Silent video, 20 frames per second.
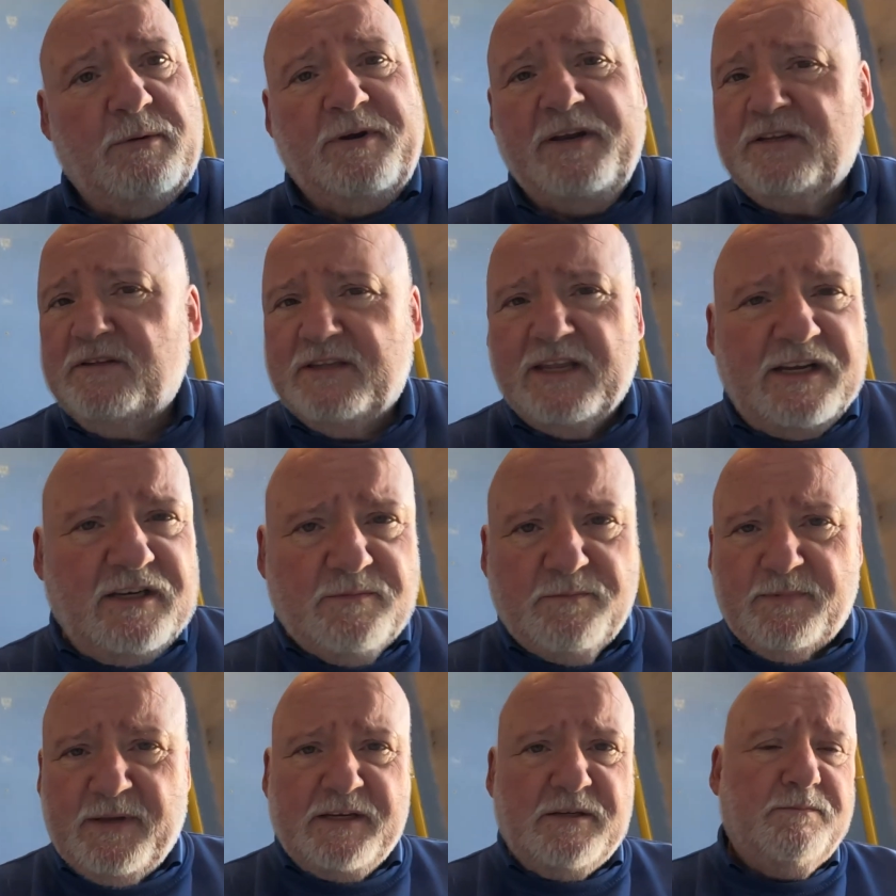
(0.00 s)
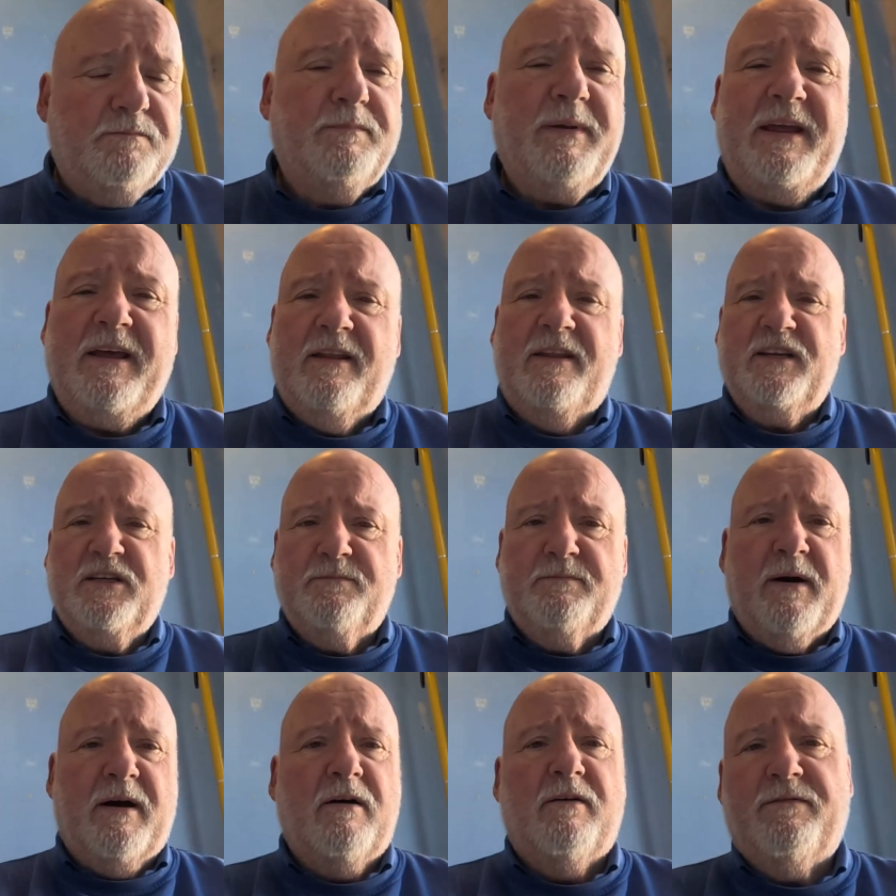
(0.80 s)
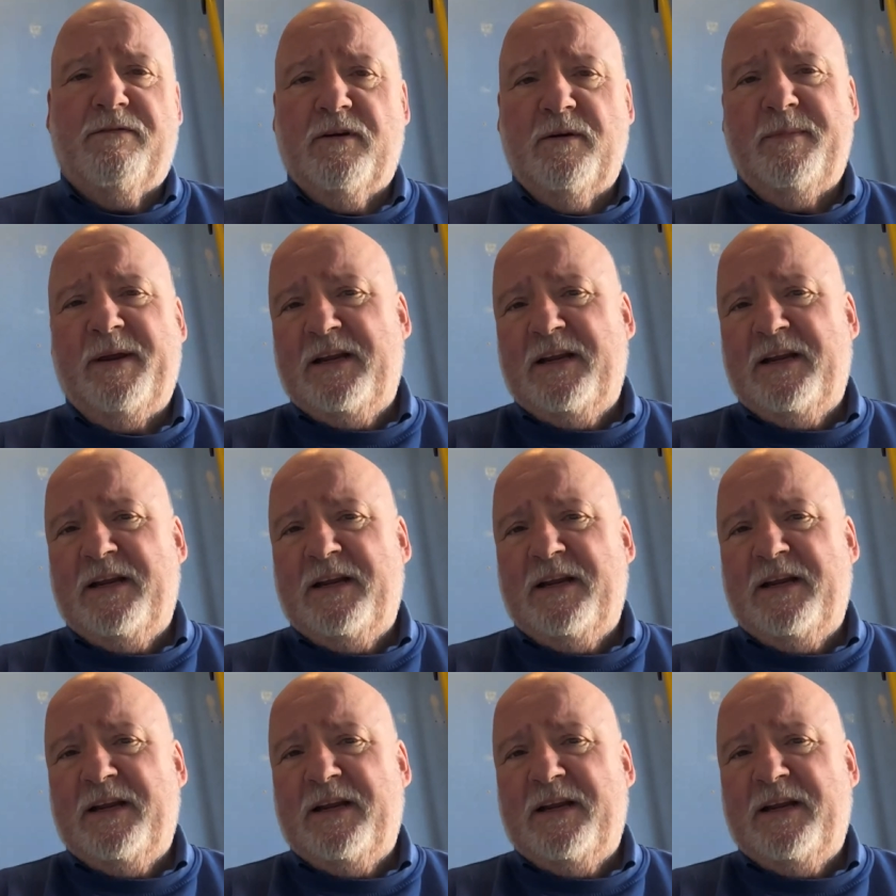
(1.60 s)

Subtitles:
this bit of this bathroom